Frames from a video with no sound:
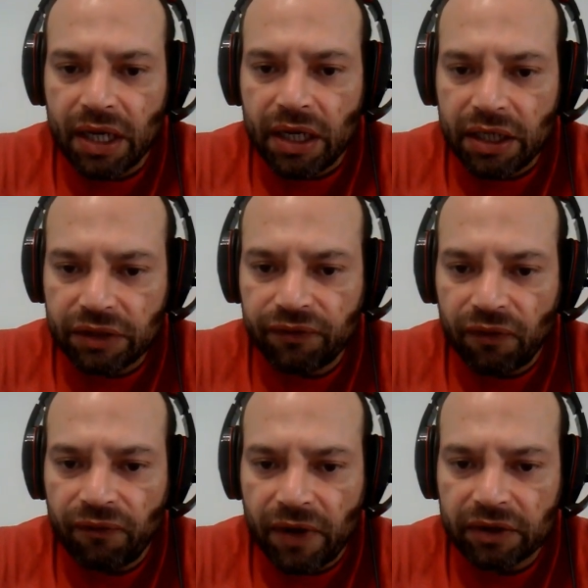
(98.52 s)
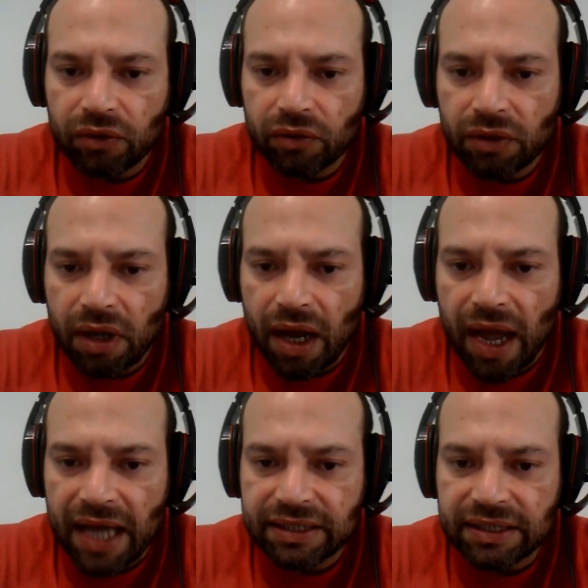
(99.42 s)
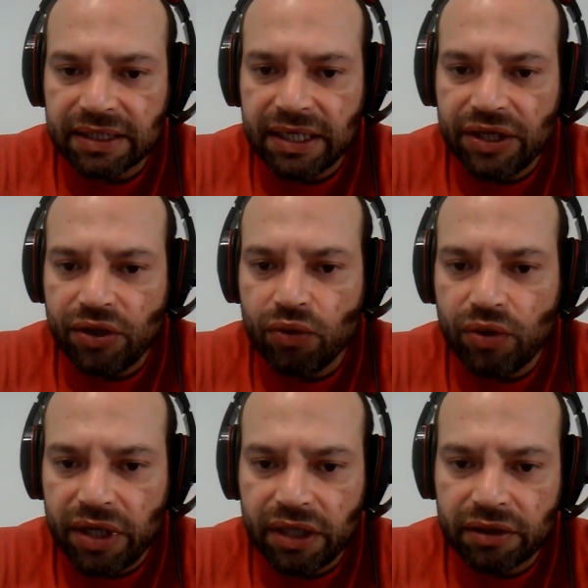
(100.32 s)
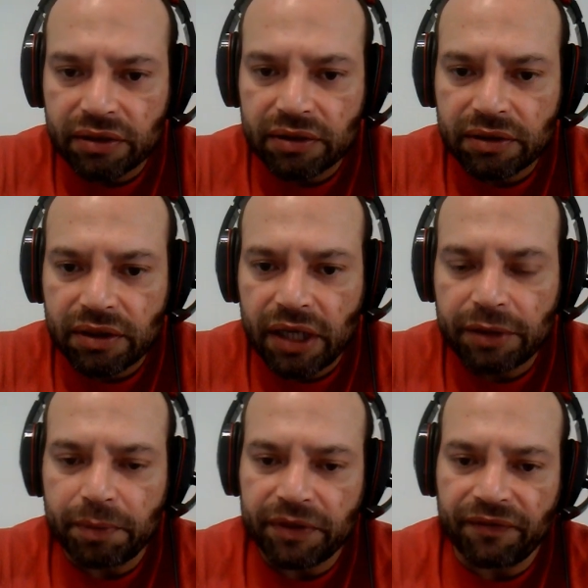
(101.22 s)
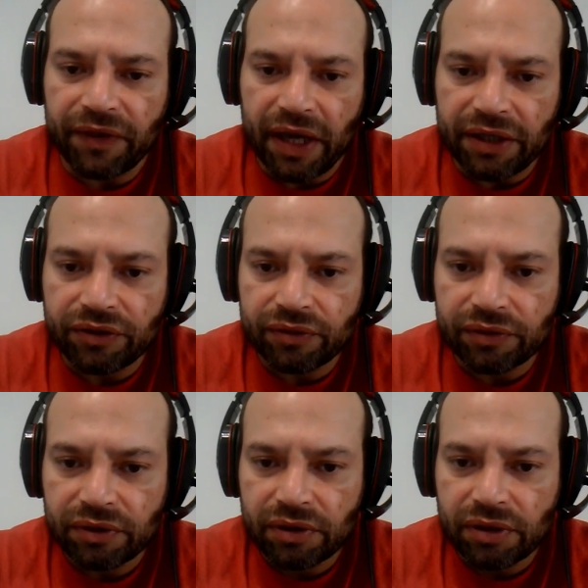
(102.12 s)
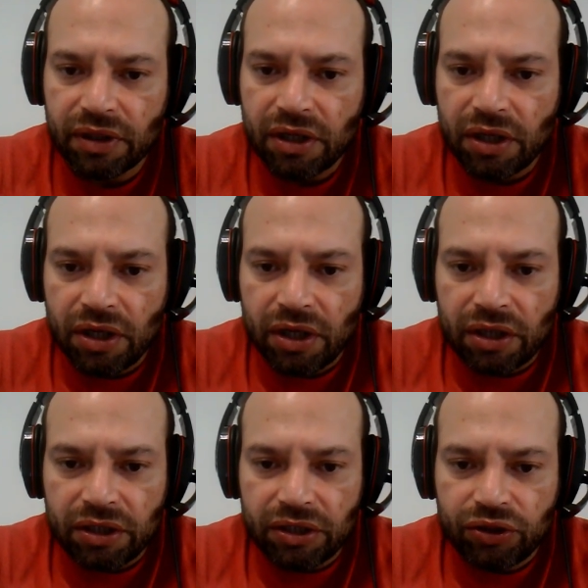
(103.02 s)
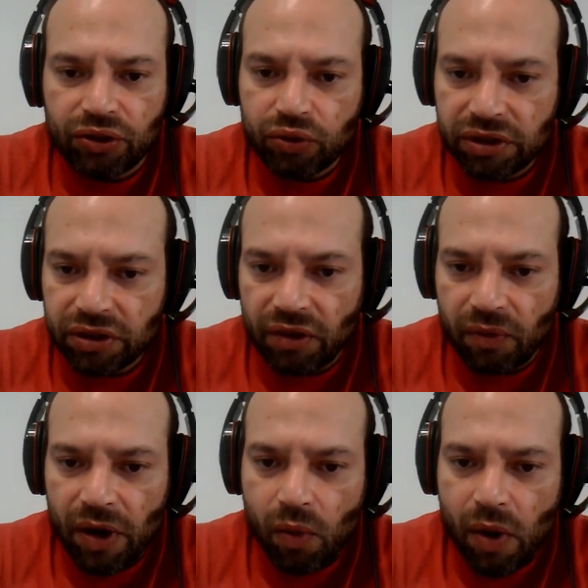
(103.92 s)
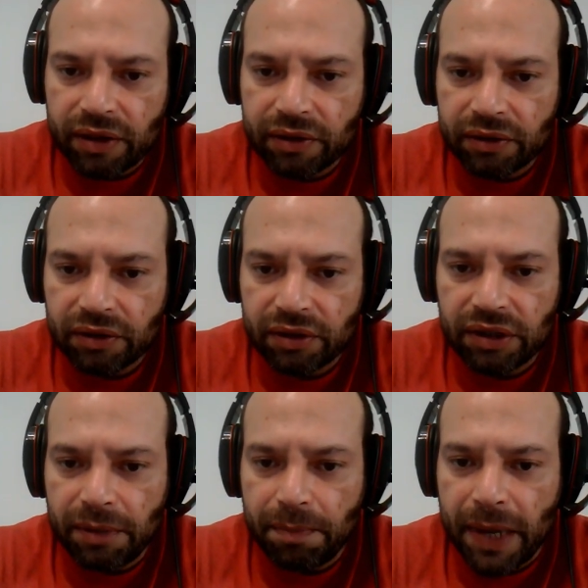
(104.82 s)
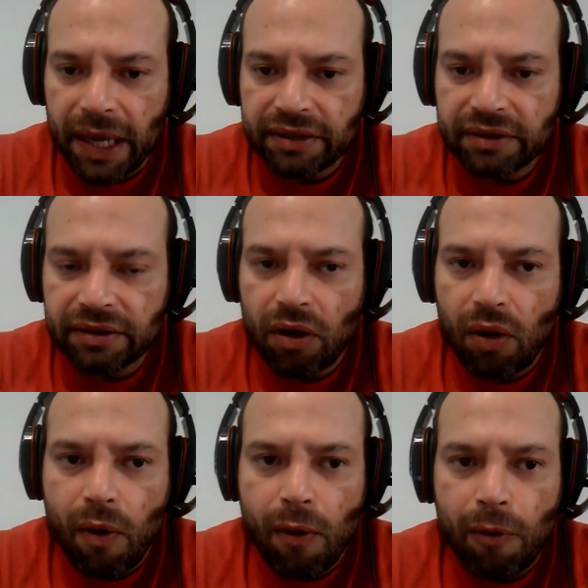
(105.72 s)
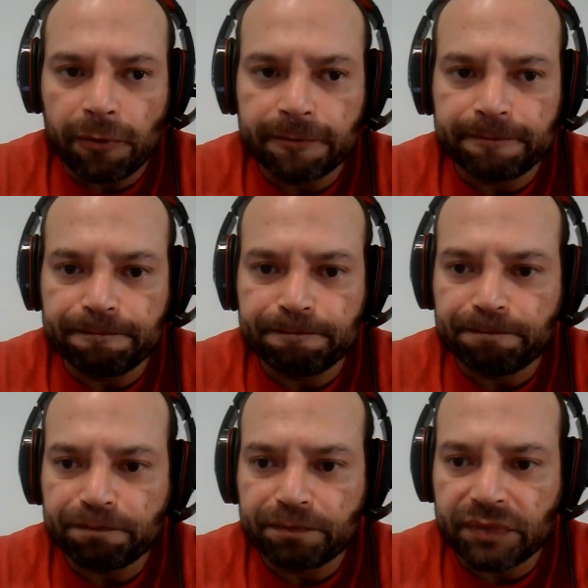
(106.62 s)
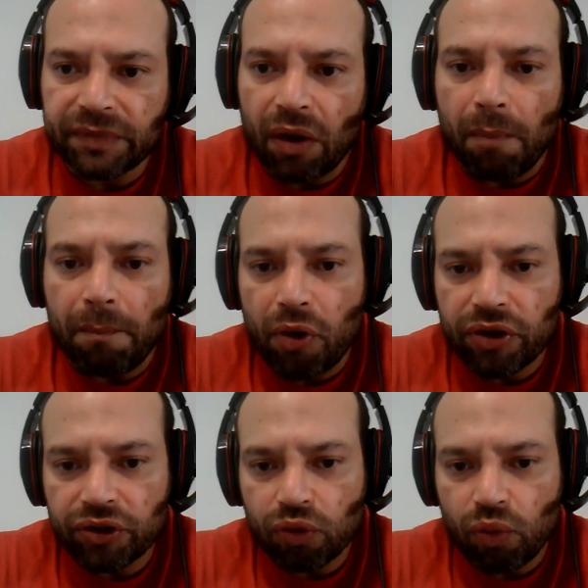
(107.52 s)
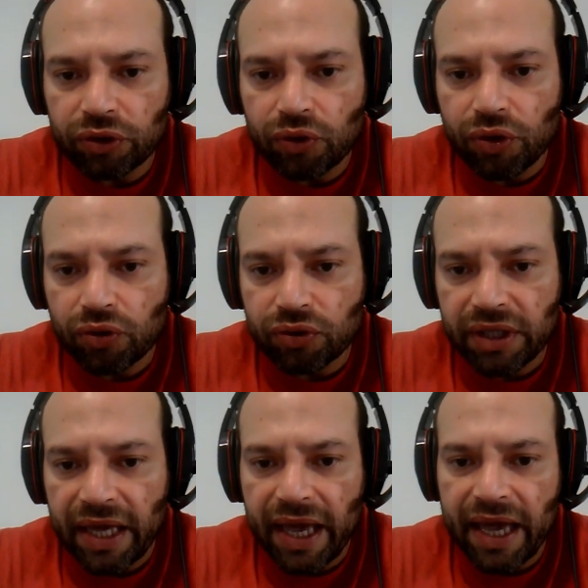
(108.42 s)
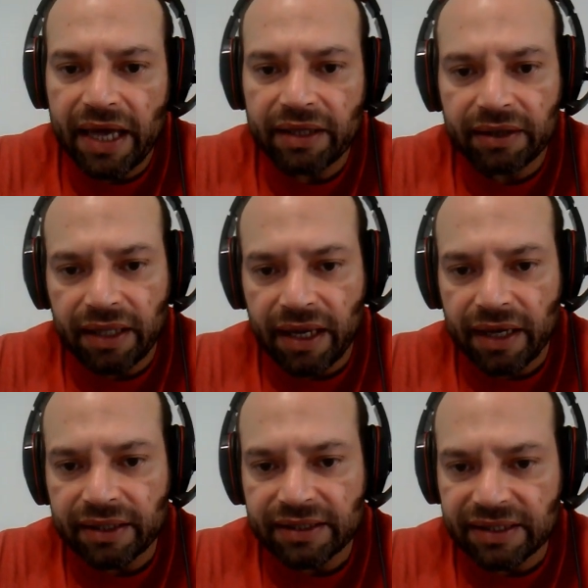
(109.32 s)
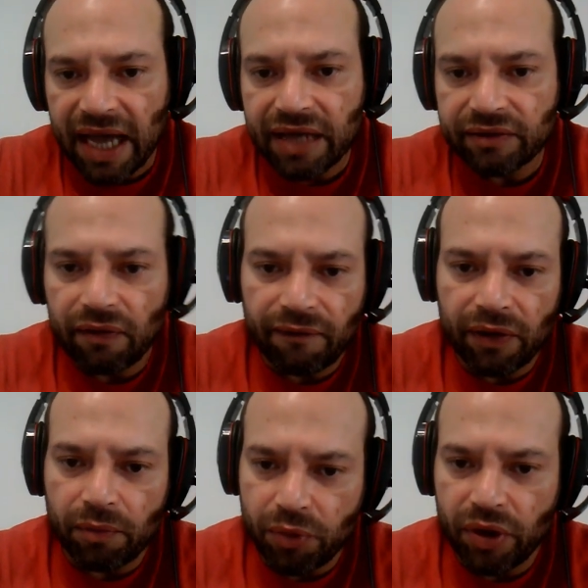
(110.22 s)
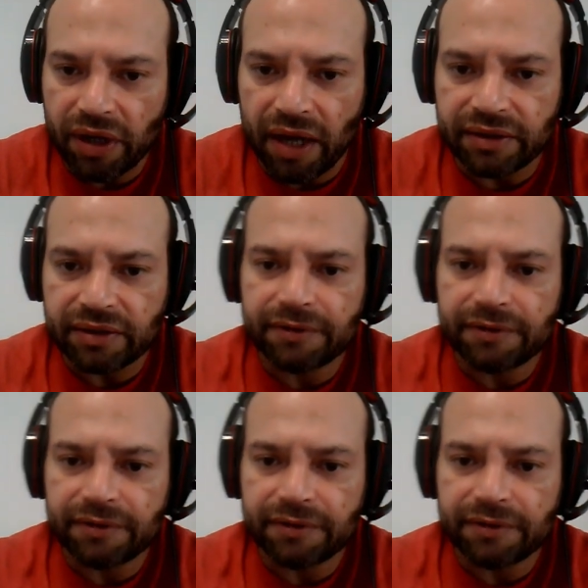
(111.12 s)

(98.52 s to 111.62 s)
Each form factor has unique specifications. Choosing the right one depends on the components you want to use and the size of the computer case.